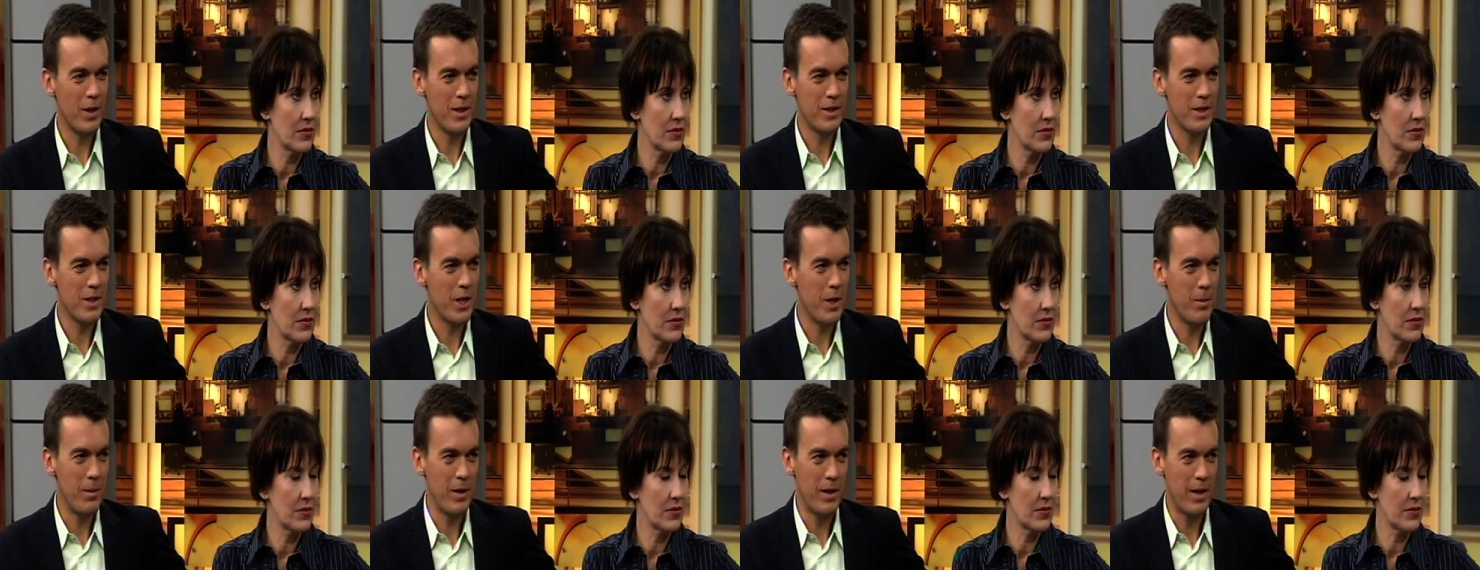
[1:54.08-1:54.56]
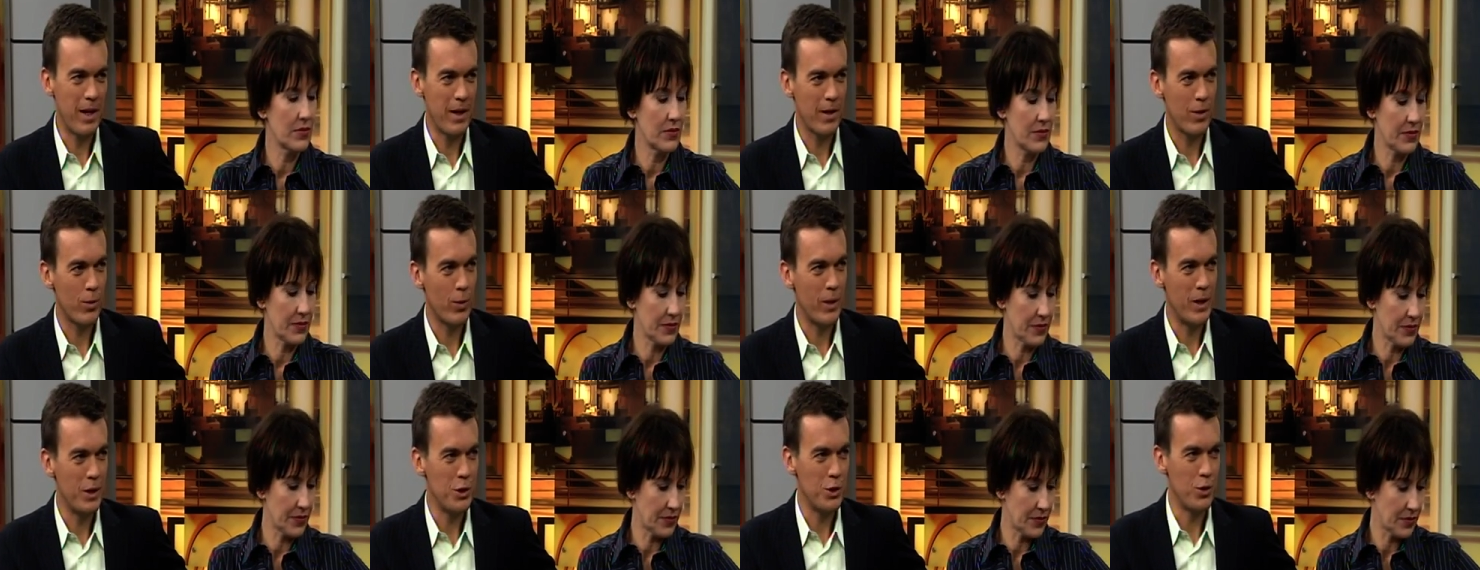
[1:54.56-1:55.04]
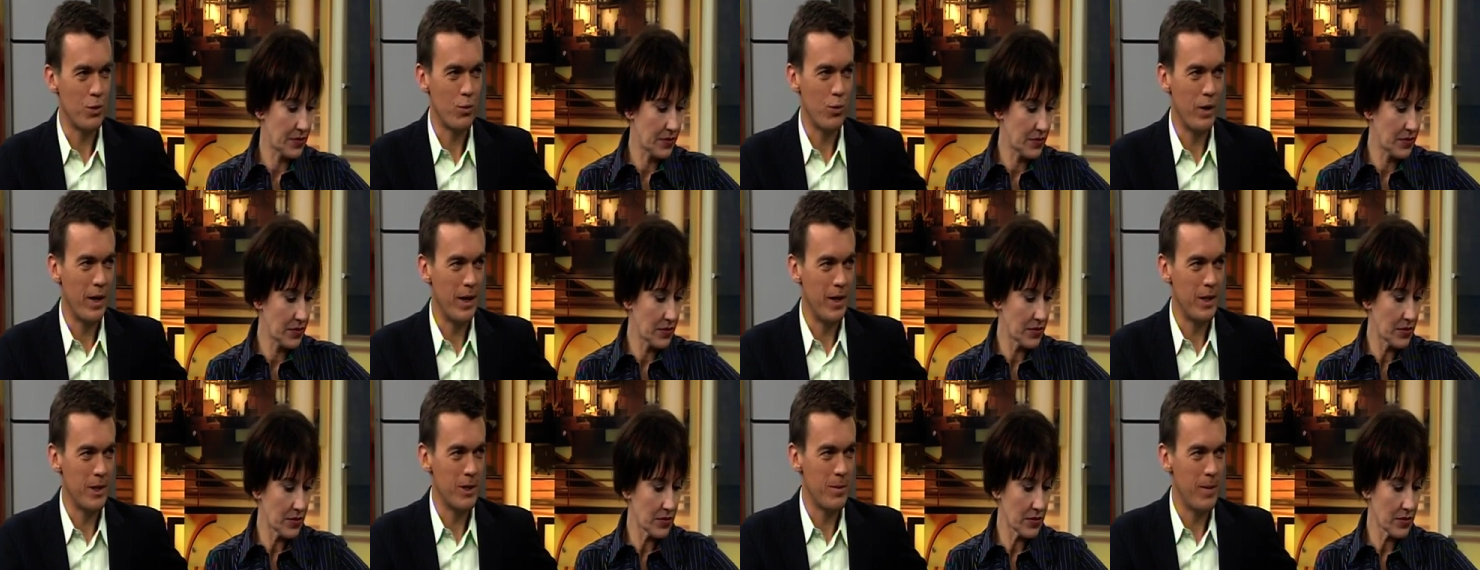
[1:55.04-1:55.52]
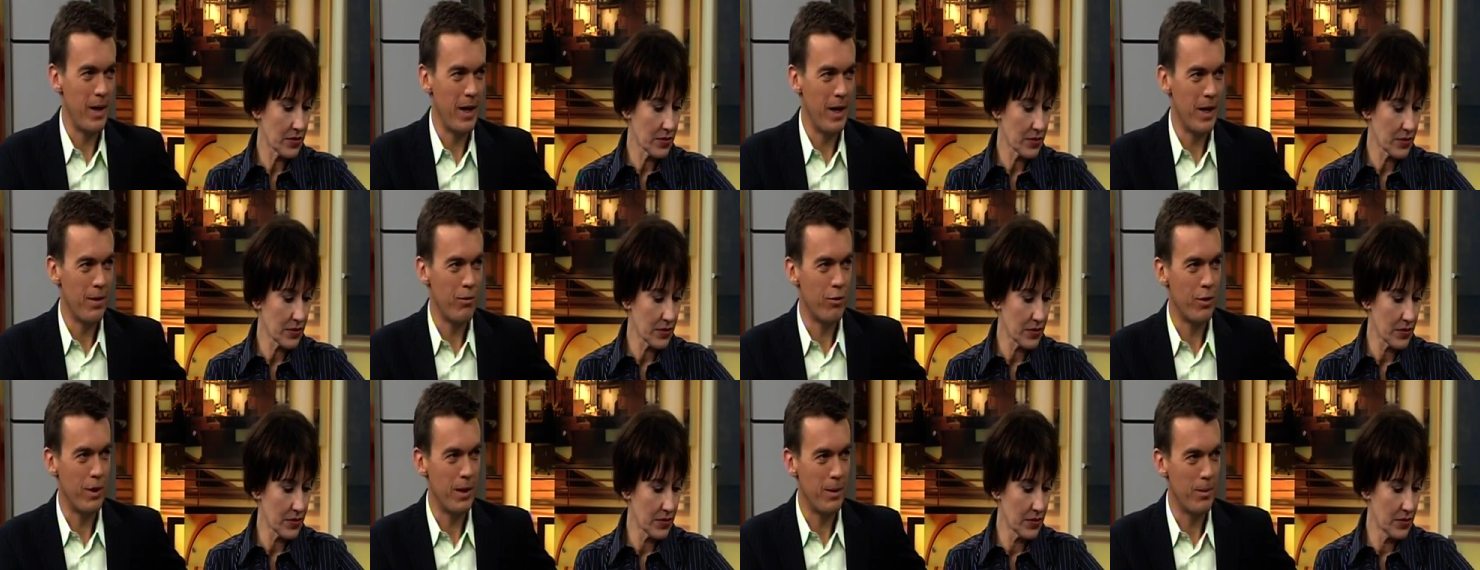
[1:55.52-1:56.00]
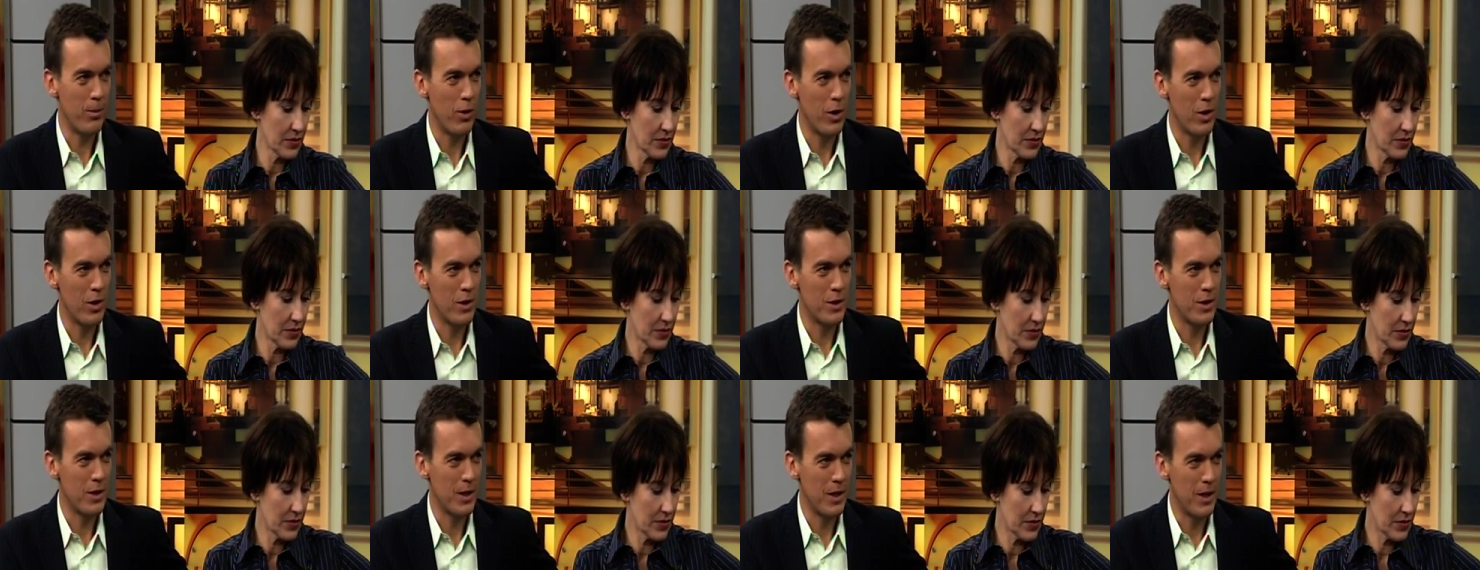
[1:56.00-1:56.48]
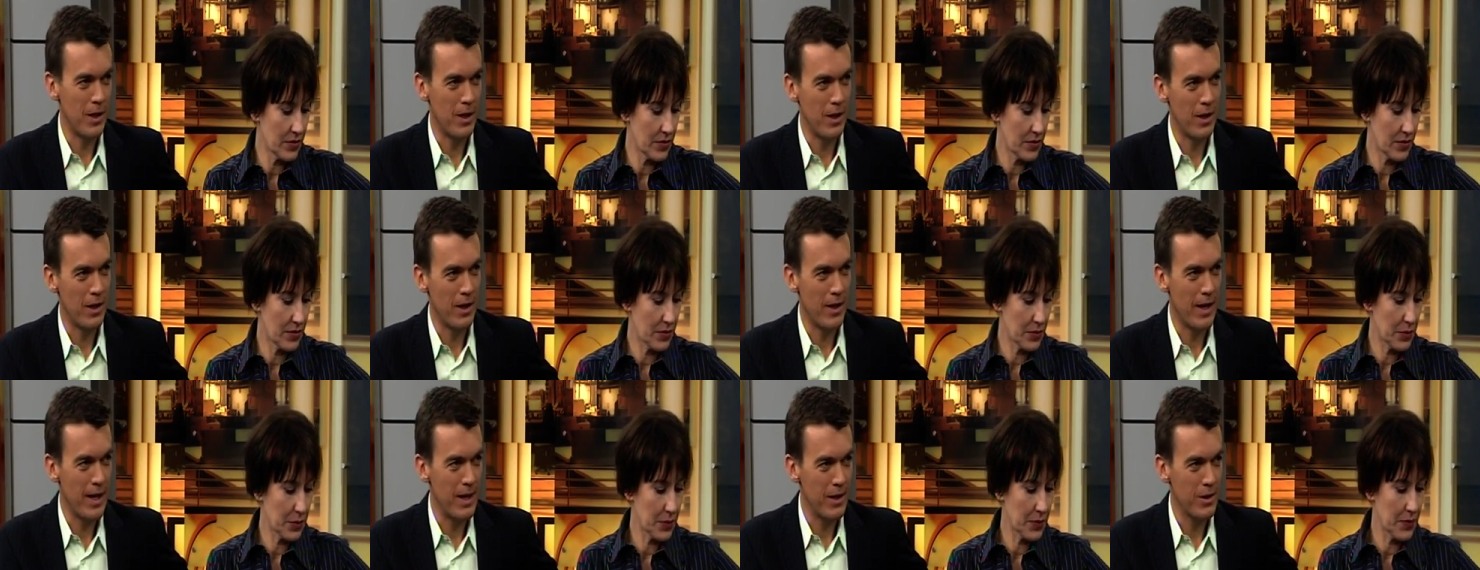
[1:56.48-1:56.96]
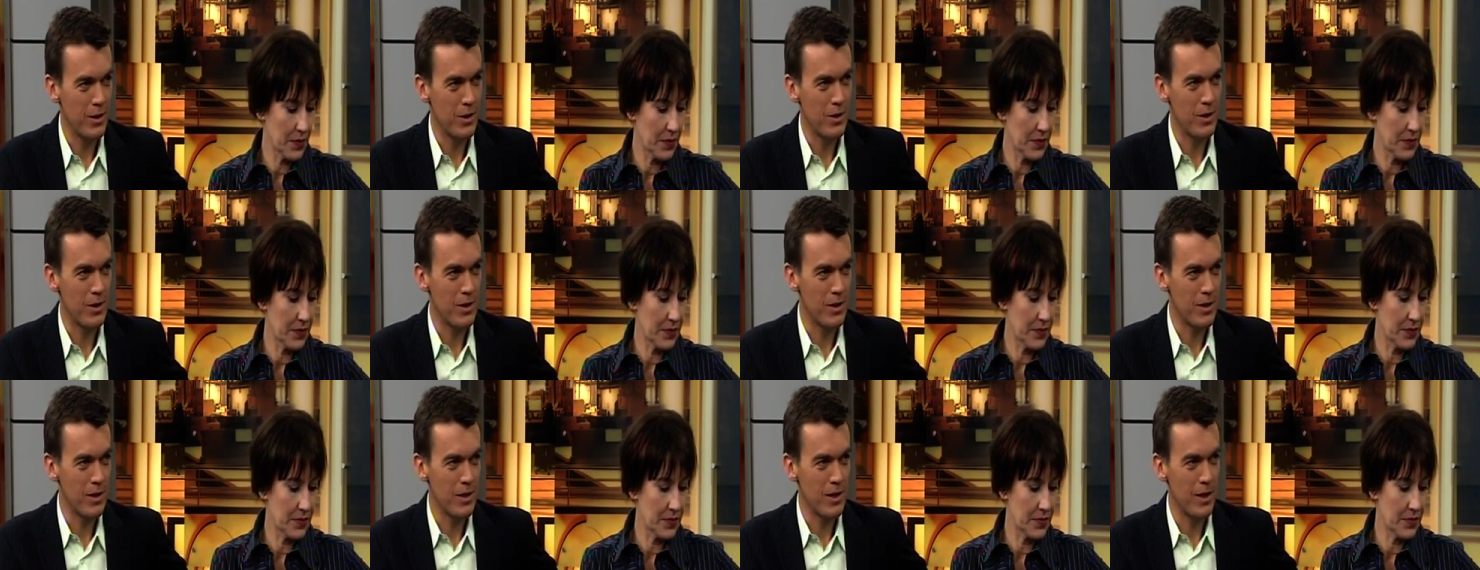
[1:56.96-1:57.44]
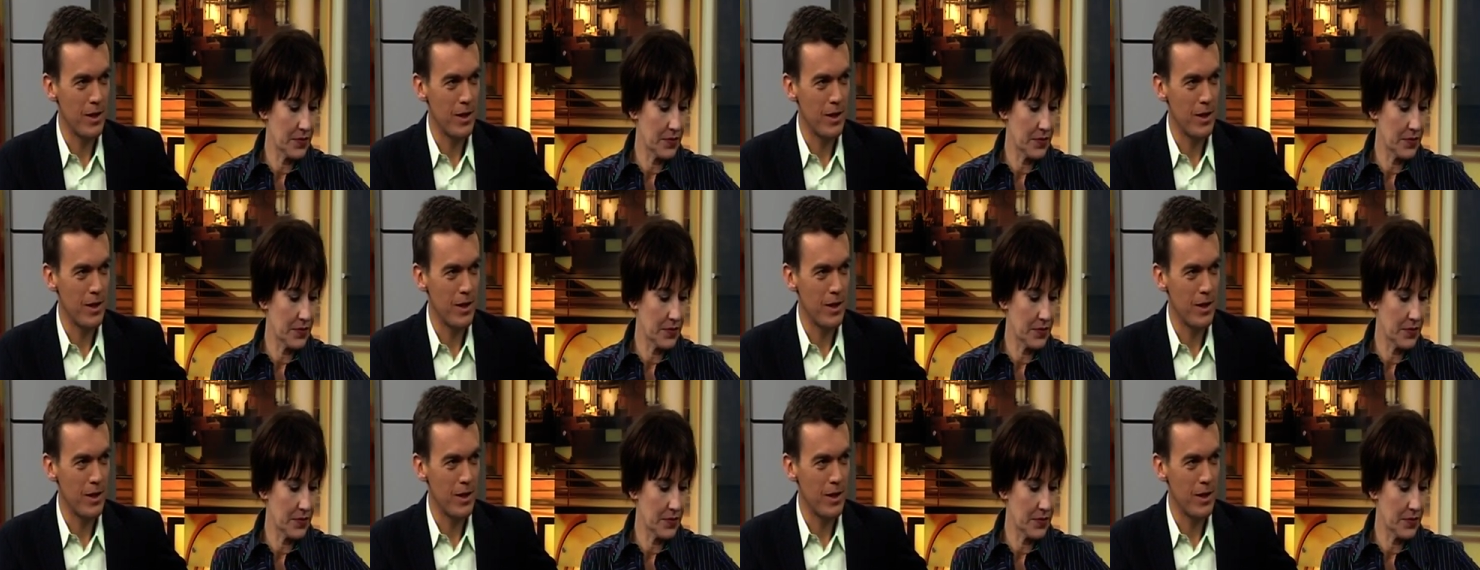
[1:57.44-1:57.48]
Speaker 1: there's going to be that question raised about every policy he announces,